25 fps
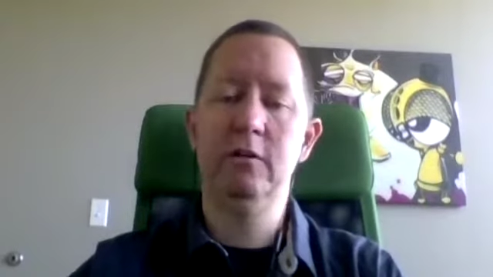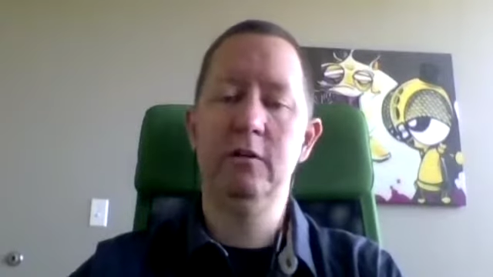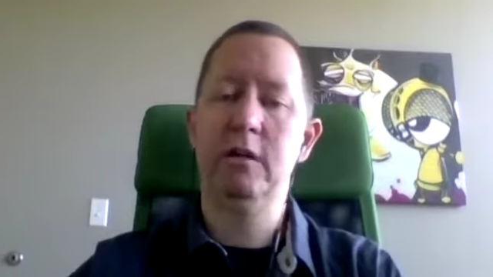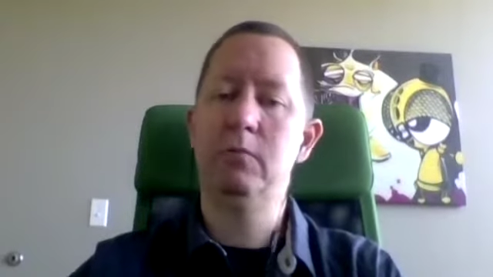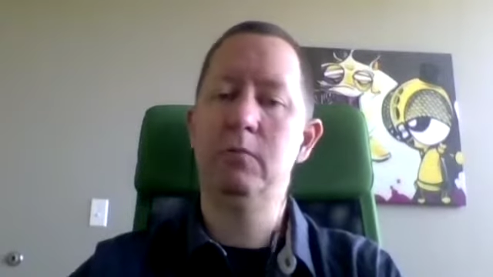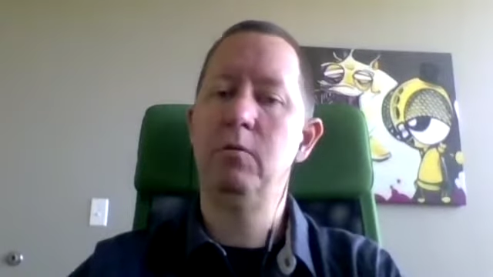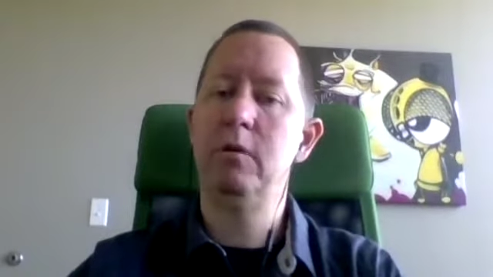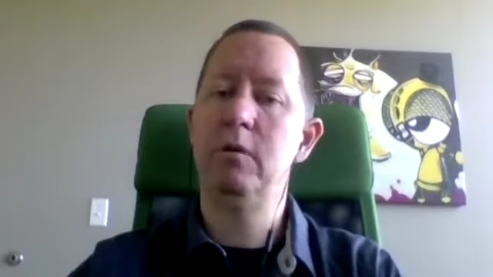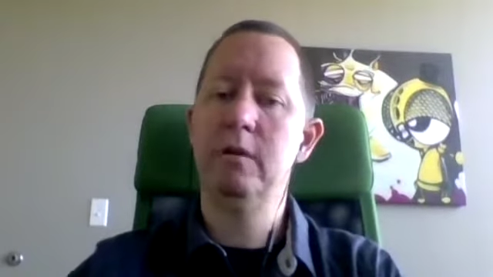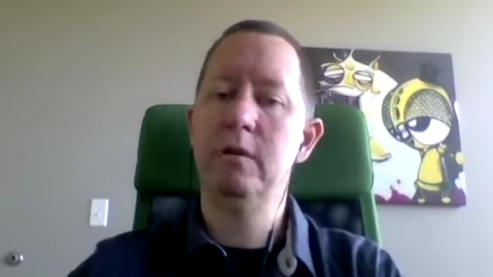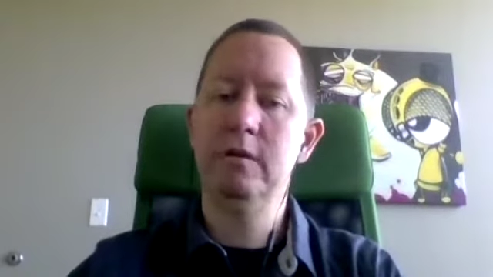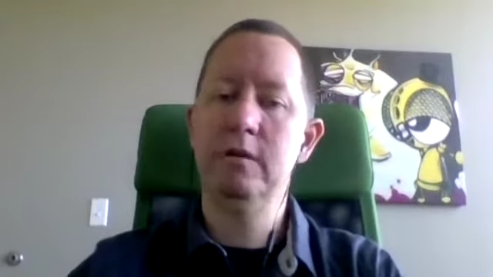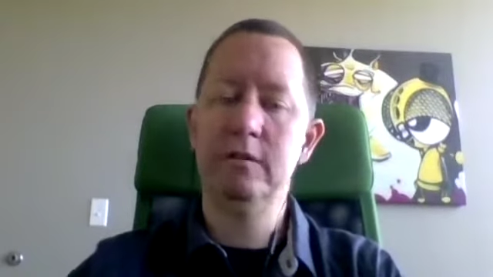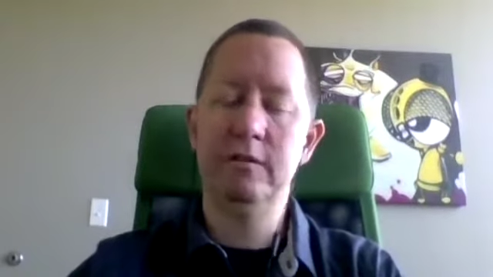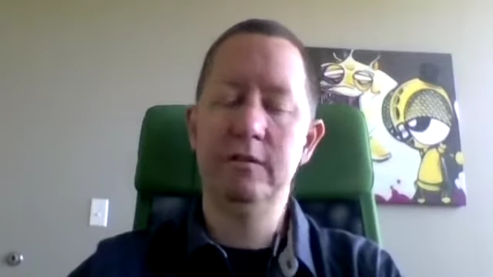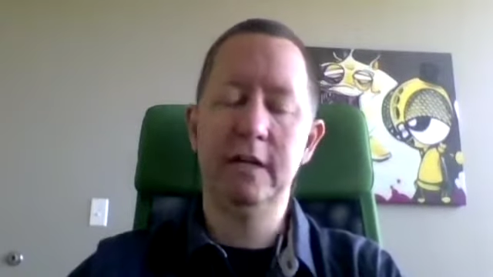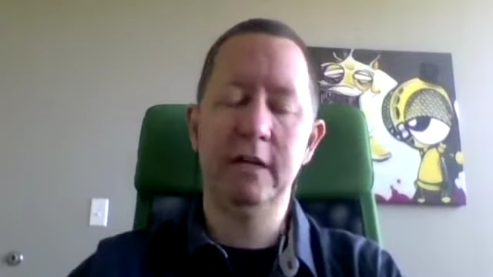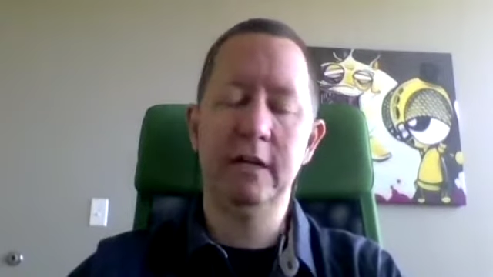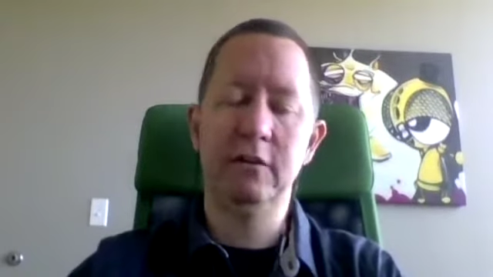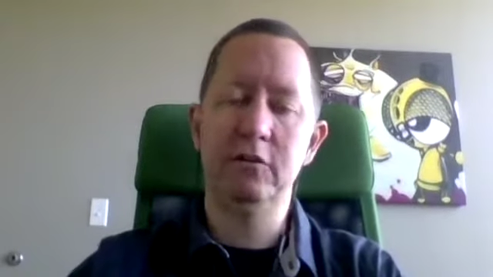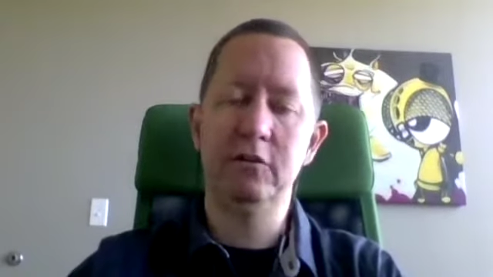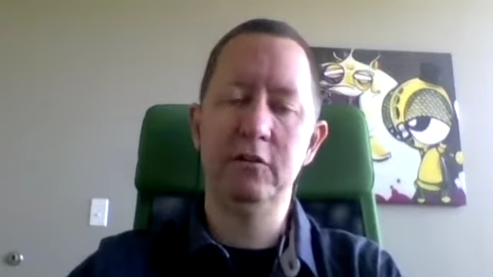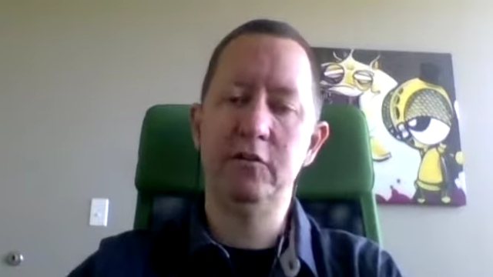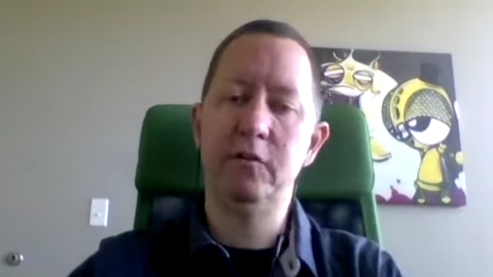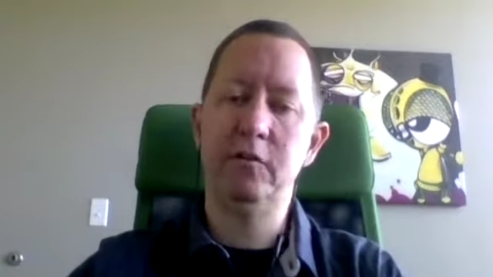like what are the
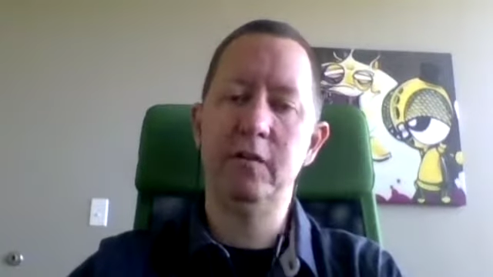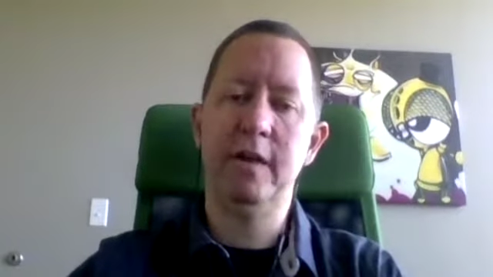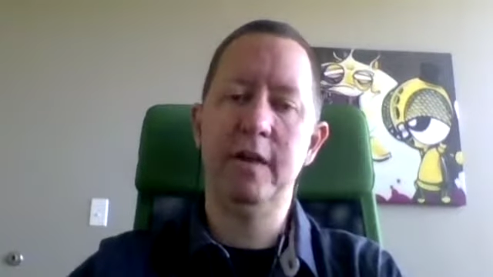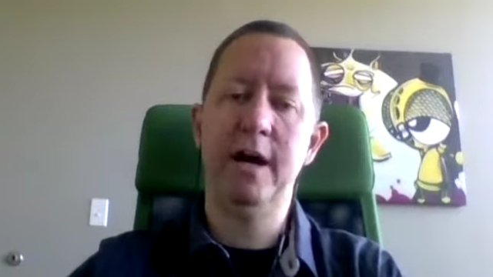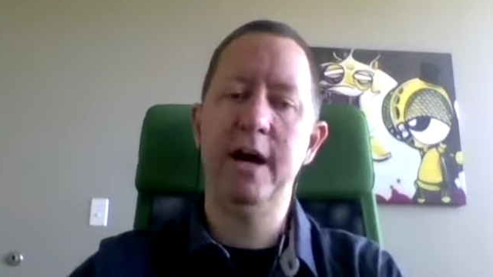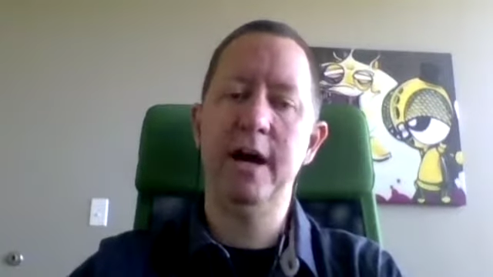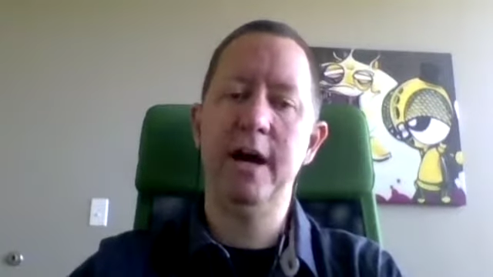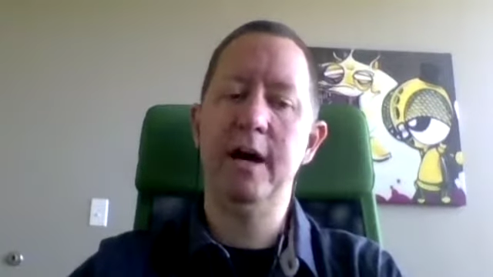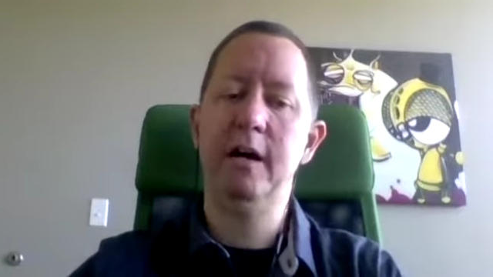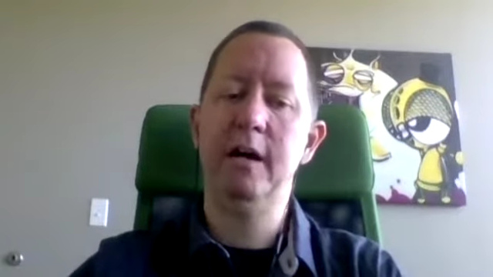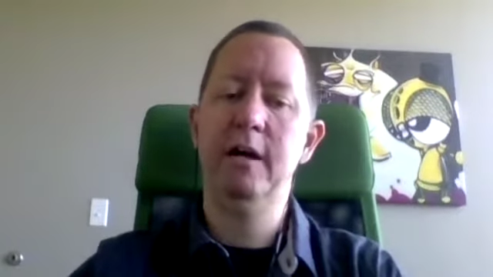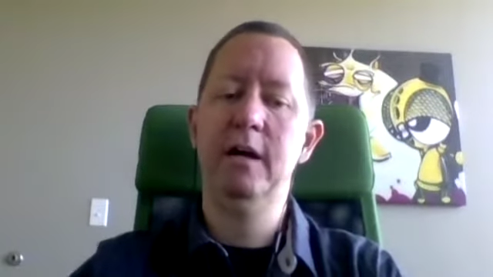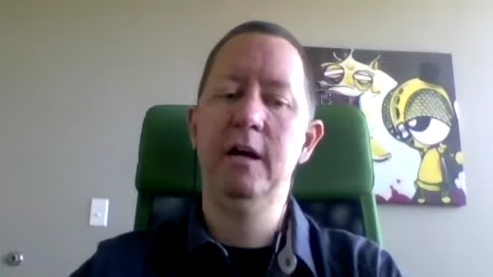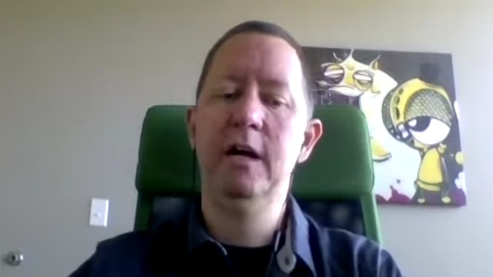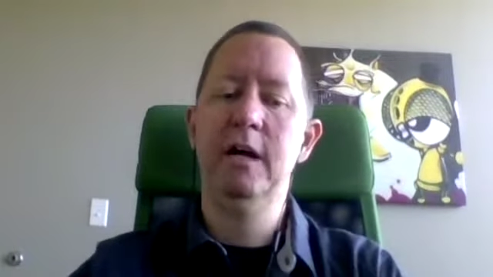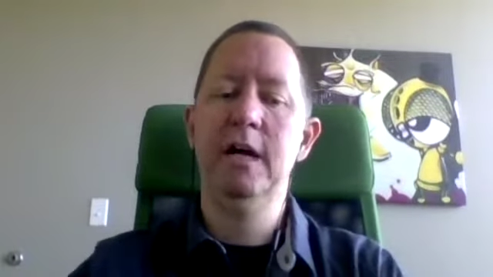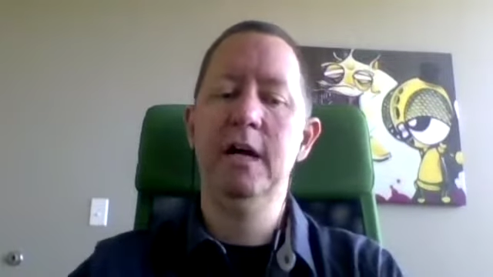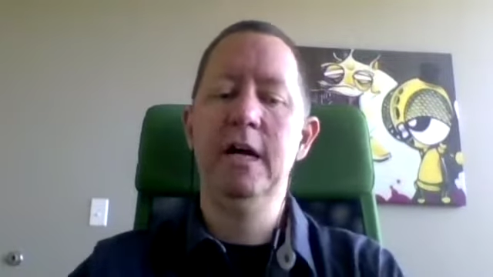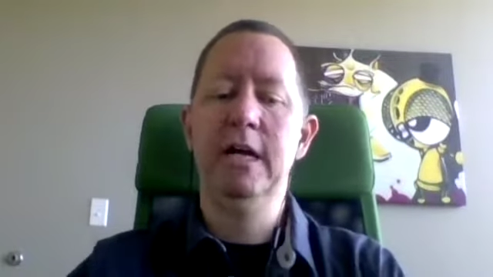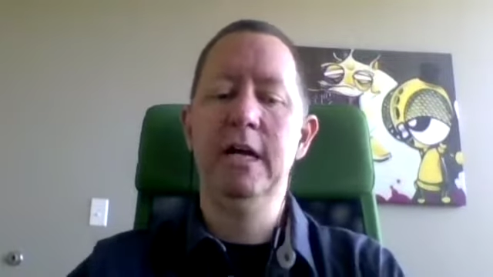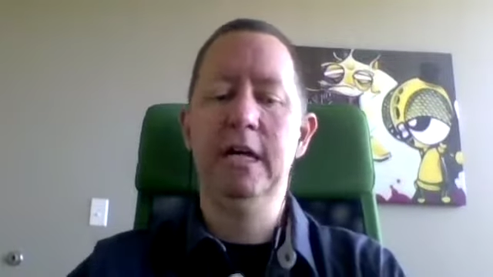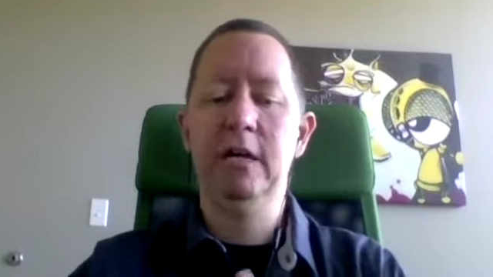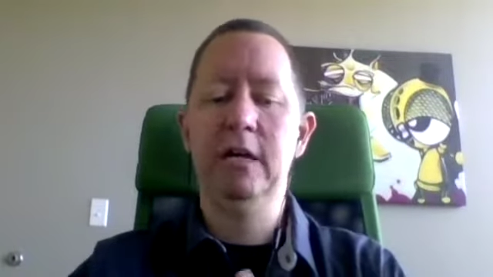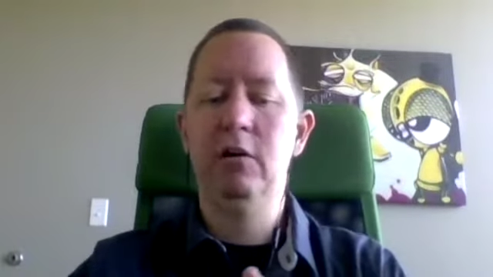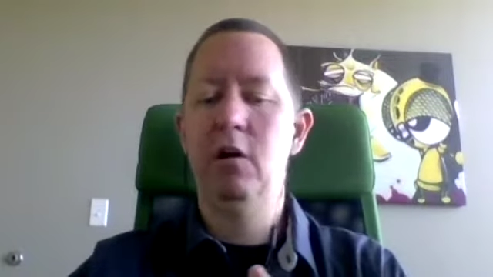standards for that?
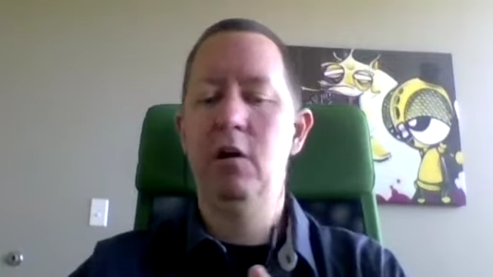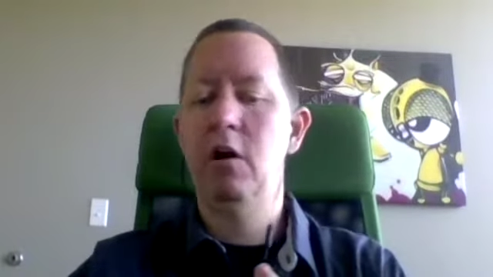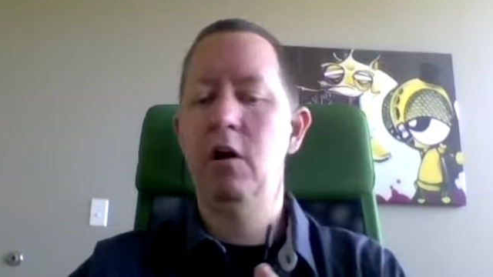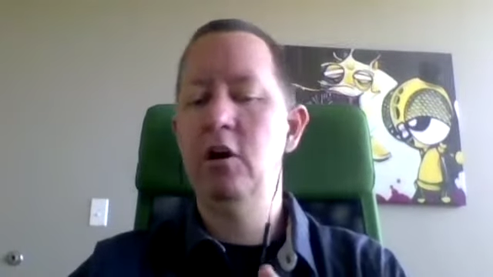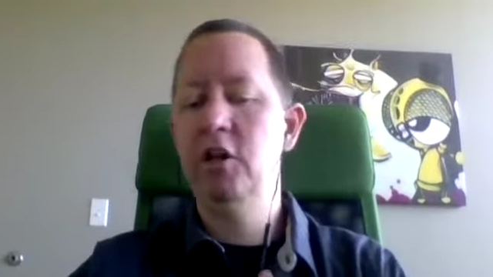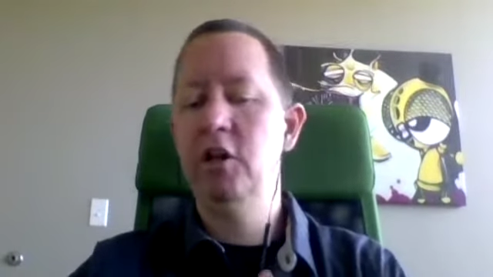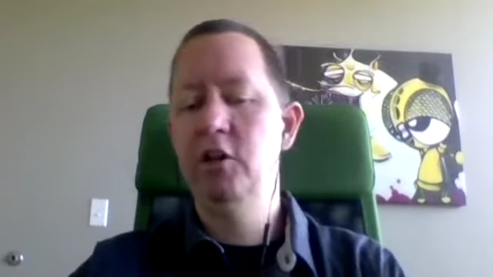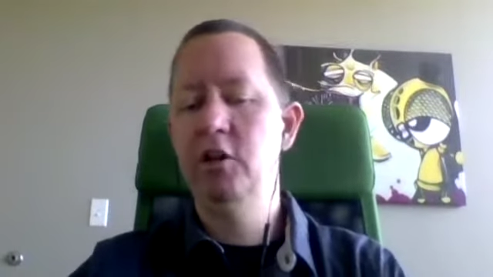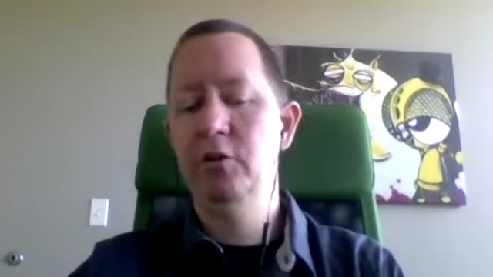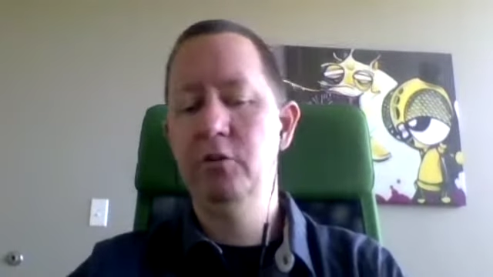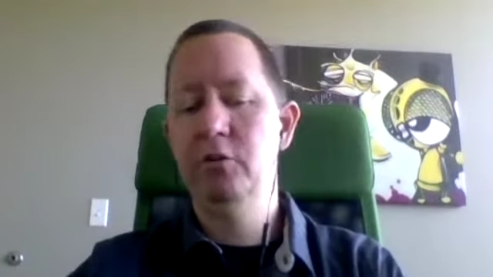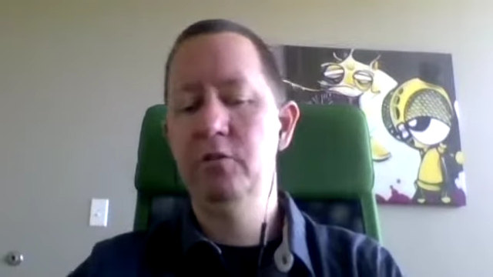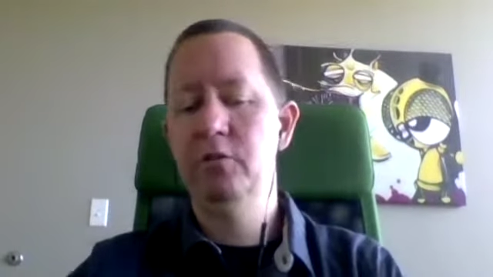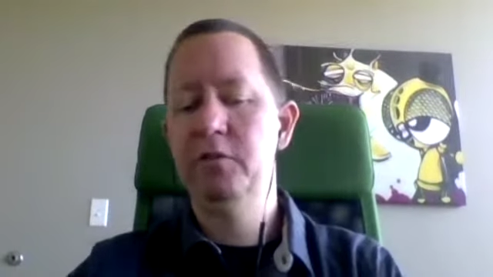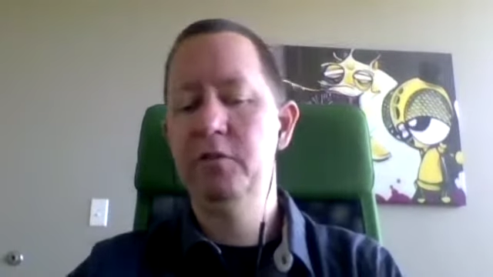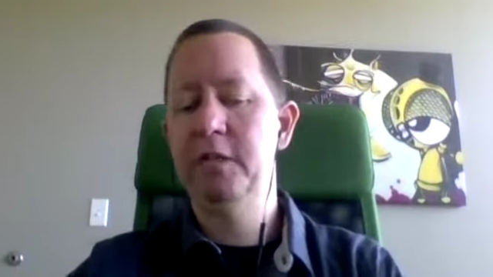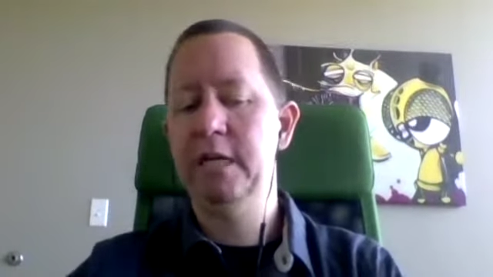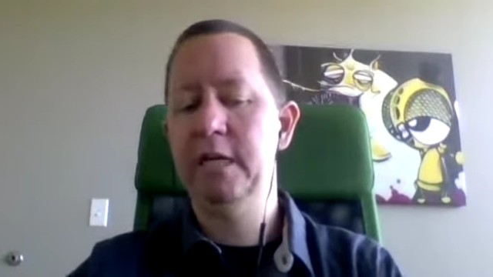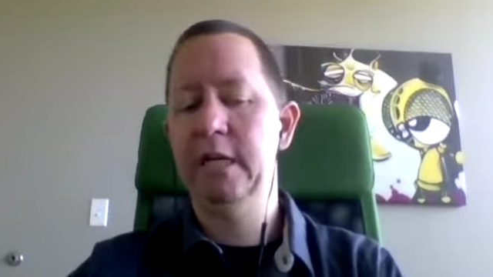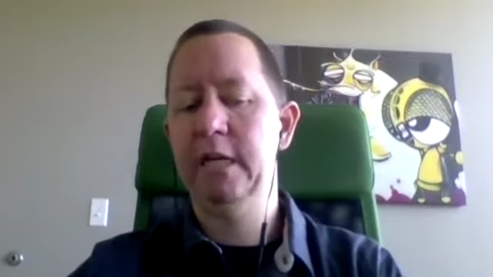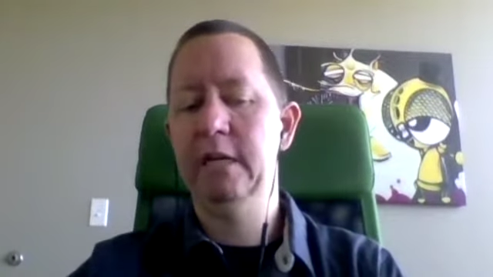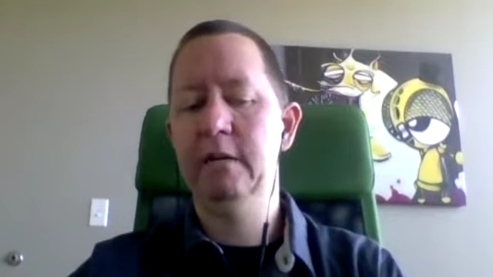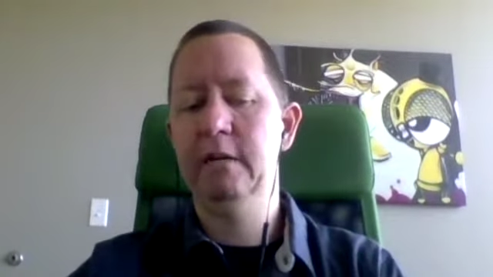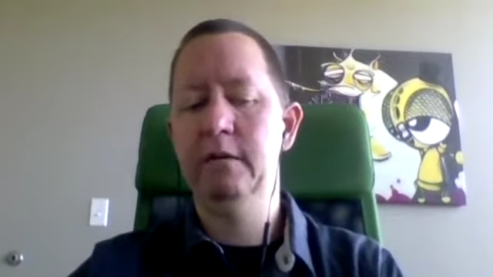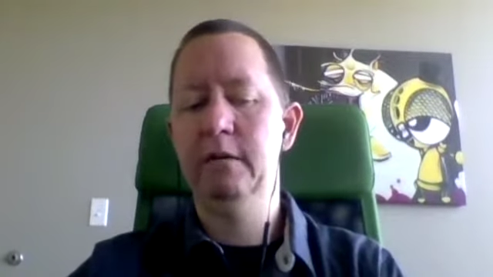Are you
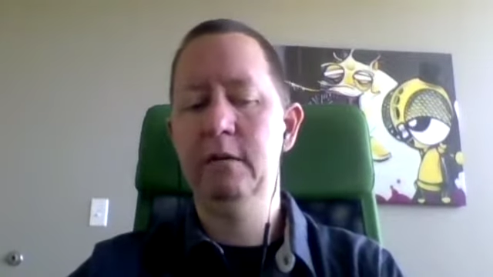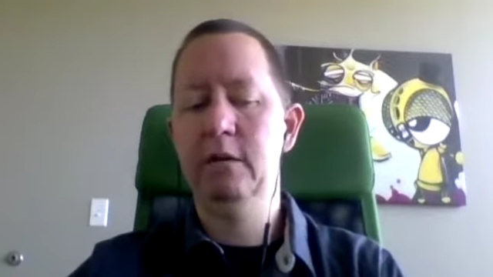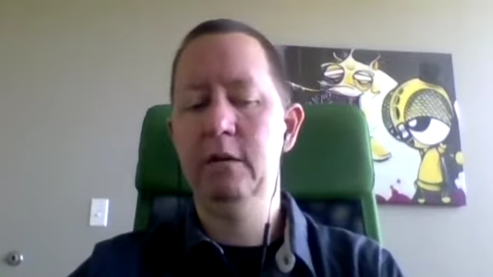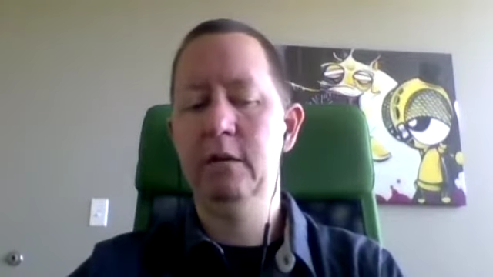using